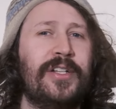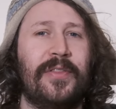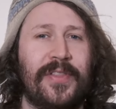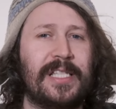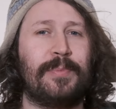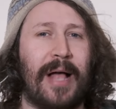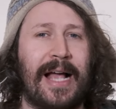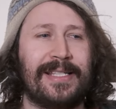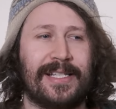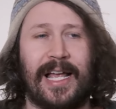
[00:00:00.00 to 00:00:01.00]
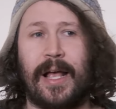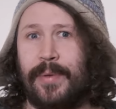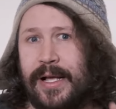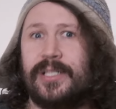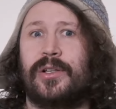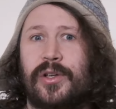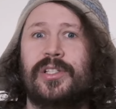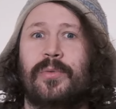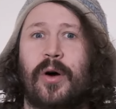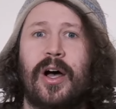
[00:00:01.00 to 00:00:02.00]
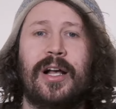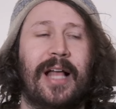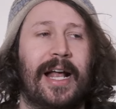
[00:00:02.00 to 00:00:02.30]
that this place is like a place close to work.